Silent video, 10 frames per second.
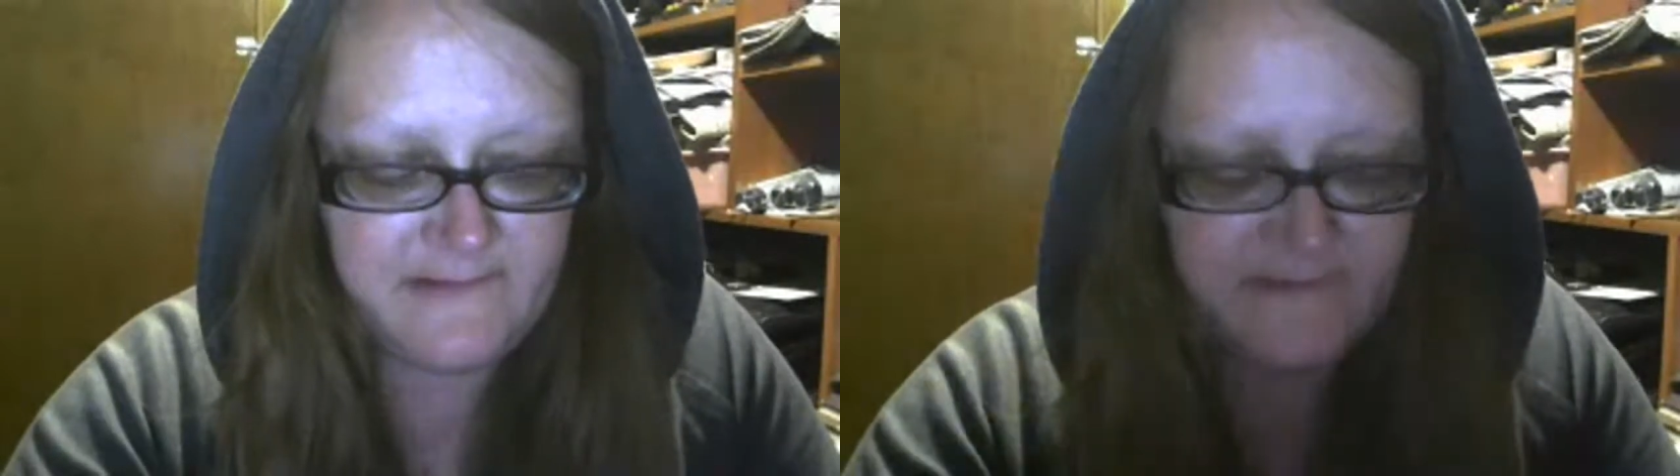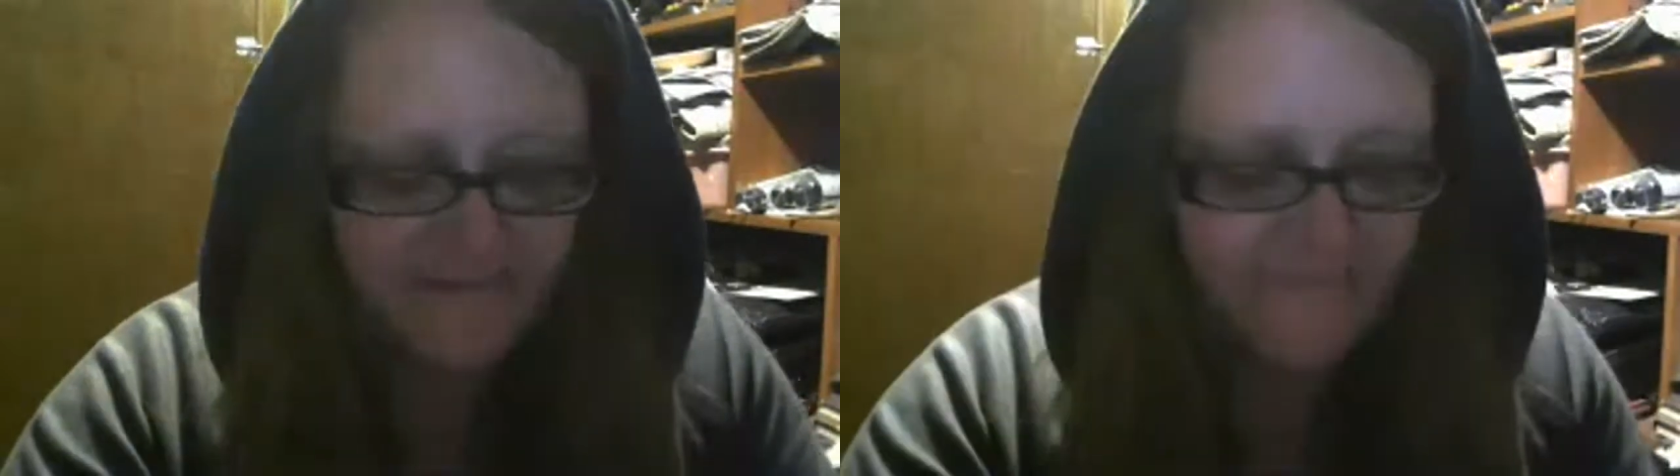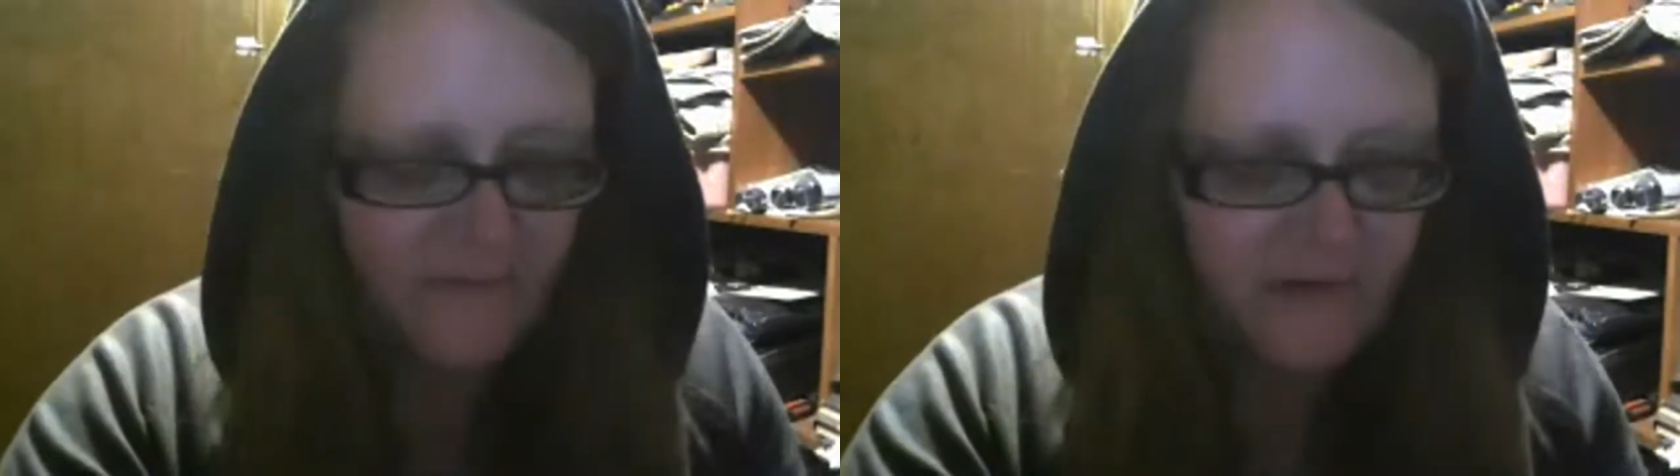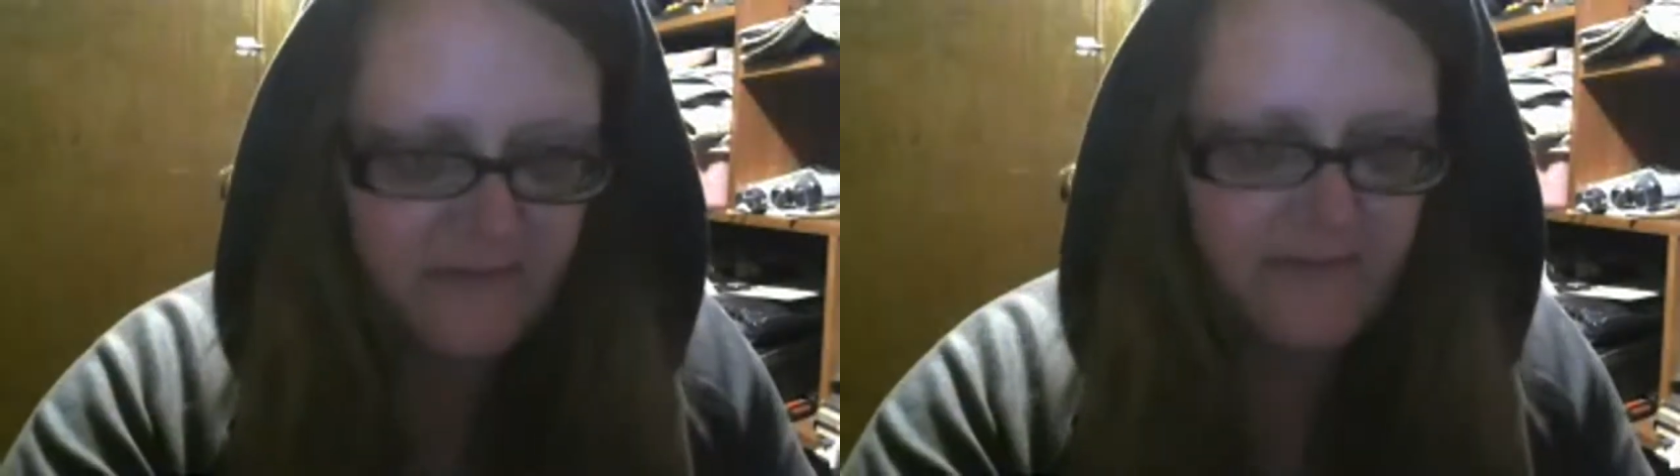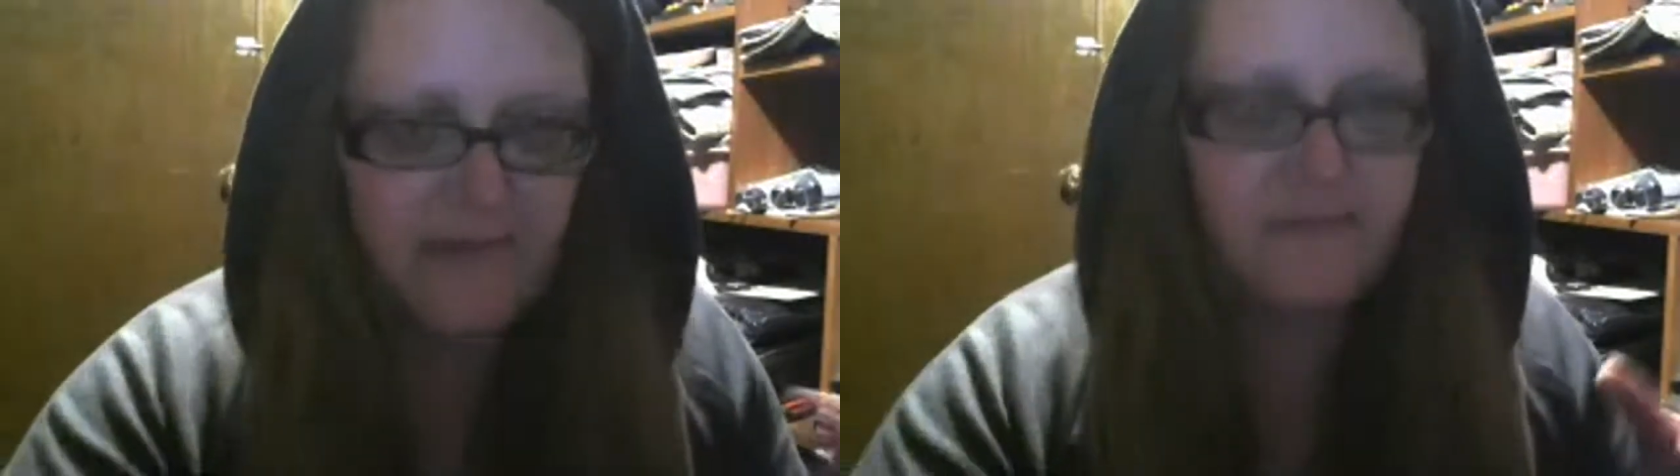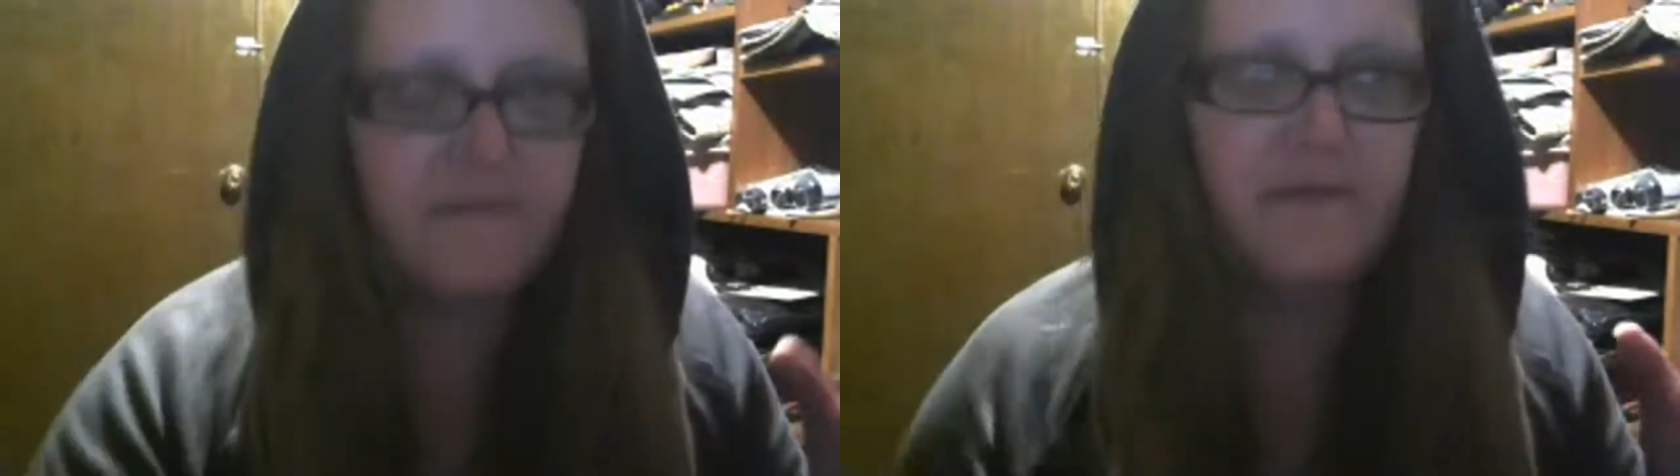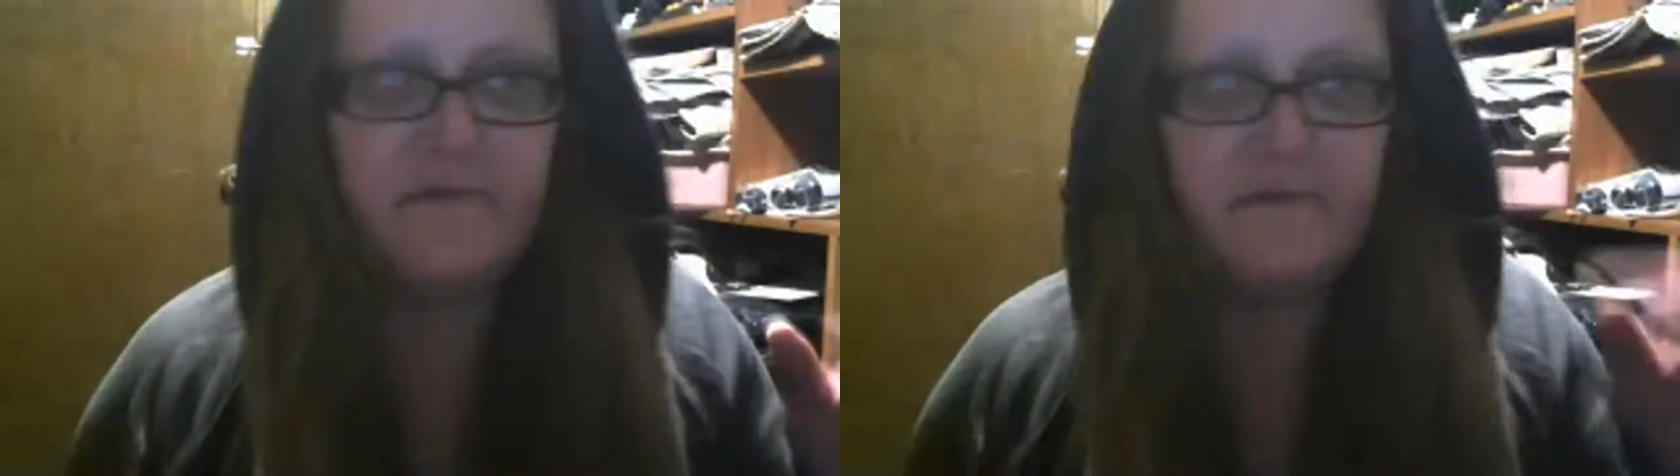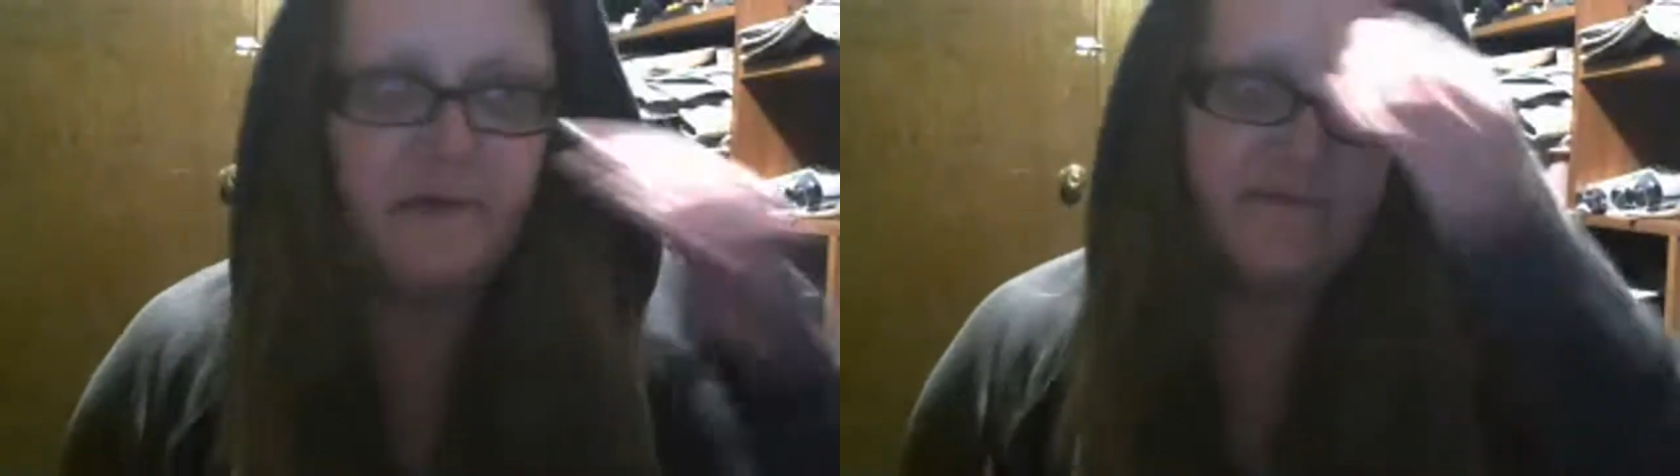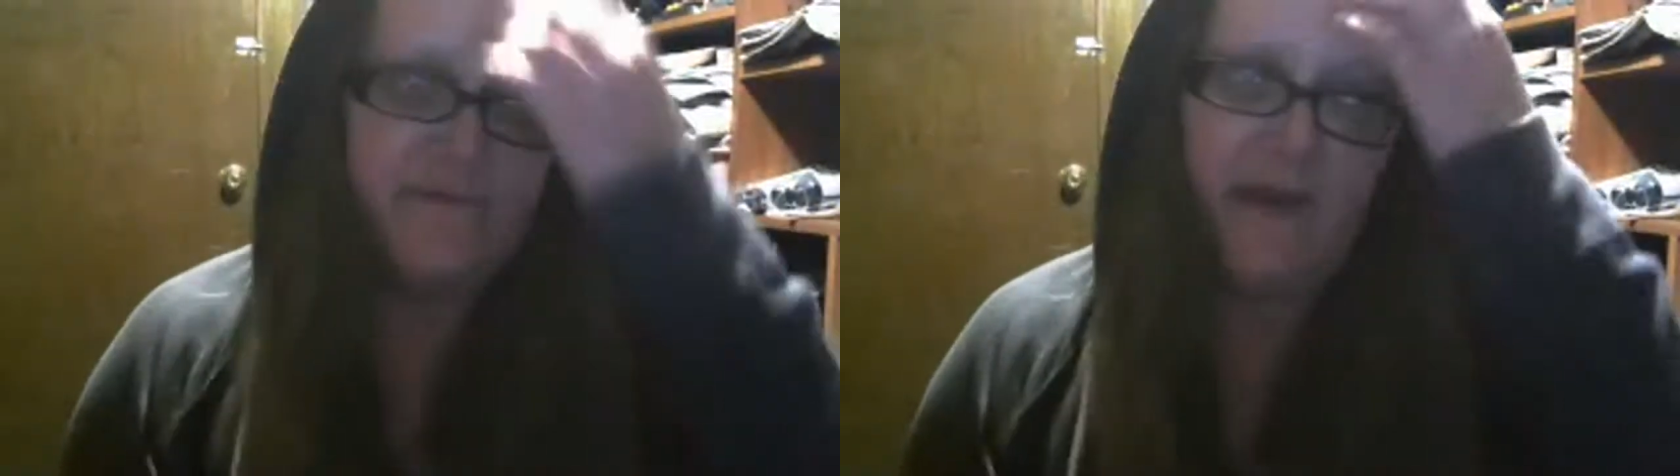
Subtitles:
because I've already been through this once.